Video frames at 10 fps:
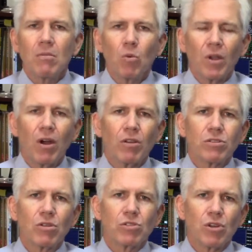We
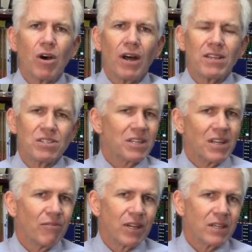also saw a
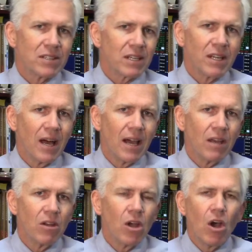significant
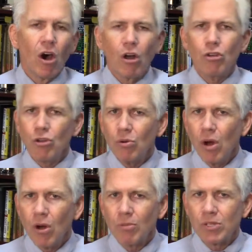decline on new
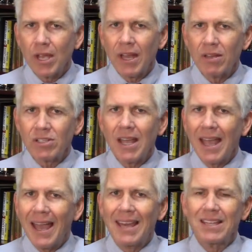home sales
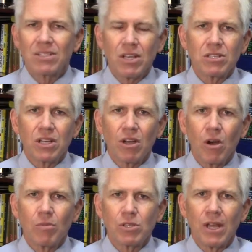and existing
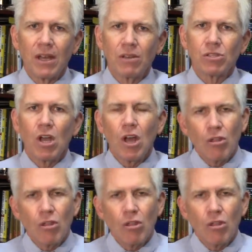home sales.